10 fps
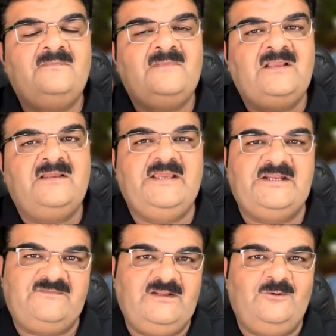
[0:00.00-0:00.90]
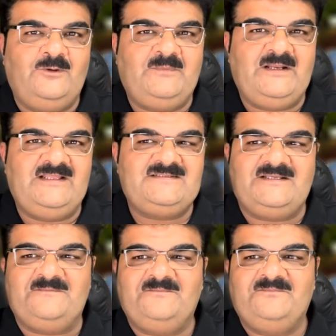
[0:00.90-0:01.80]
gateway load balancer.
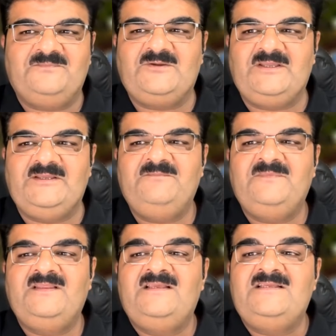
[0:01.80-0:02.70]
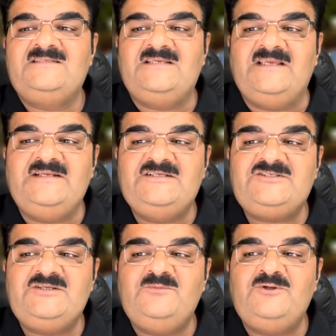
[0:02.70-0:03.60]
Okay, see, it
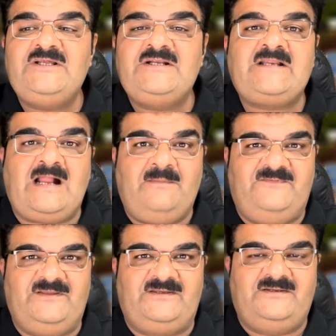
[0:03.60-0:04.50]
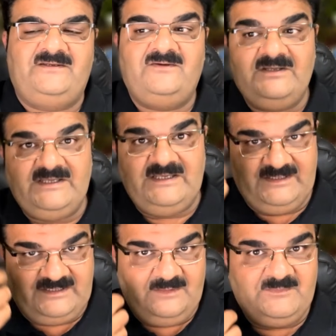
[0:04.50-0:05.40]
distributes the traffic,
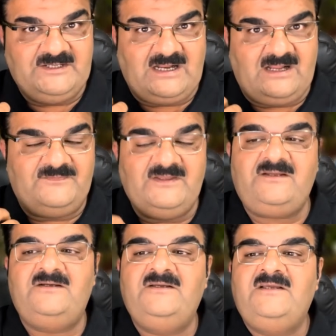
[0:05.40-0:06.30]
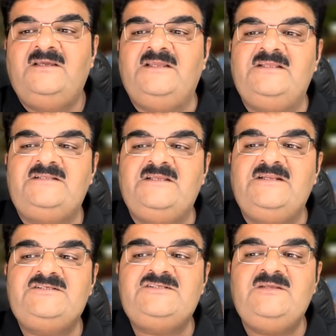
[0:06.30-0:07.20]
incoming traffic. It
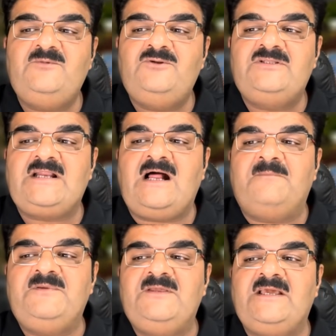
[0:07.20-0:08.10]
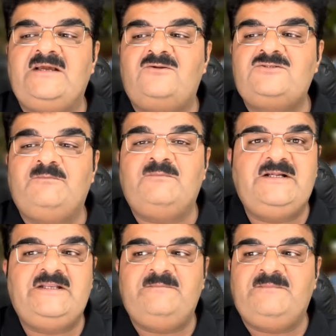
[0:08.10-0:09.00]
distributes the traffic across the
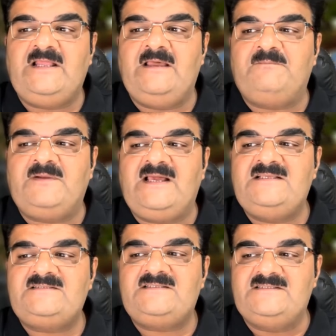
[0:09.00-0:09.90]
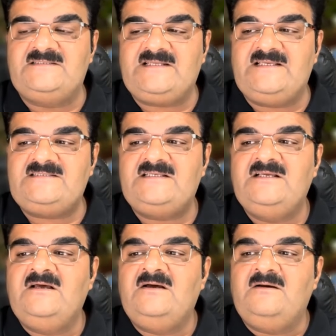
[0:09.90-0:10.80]
multiple appliance instance,
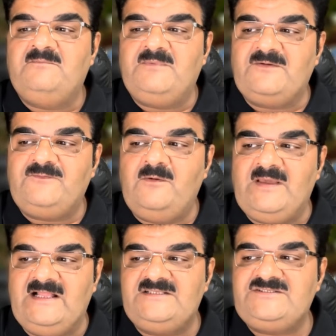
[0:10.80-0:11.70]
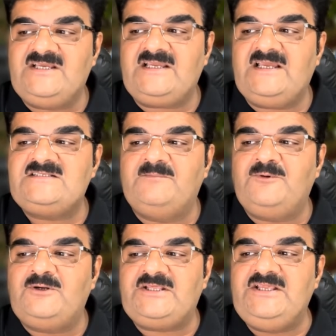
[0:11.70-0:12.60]
perform health check, and
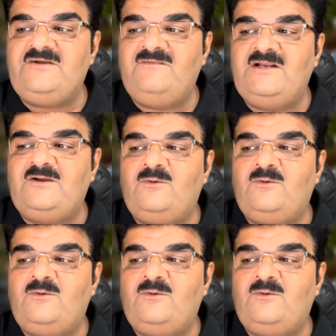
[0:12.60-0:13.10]
support equal cost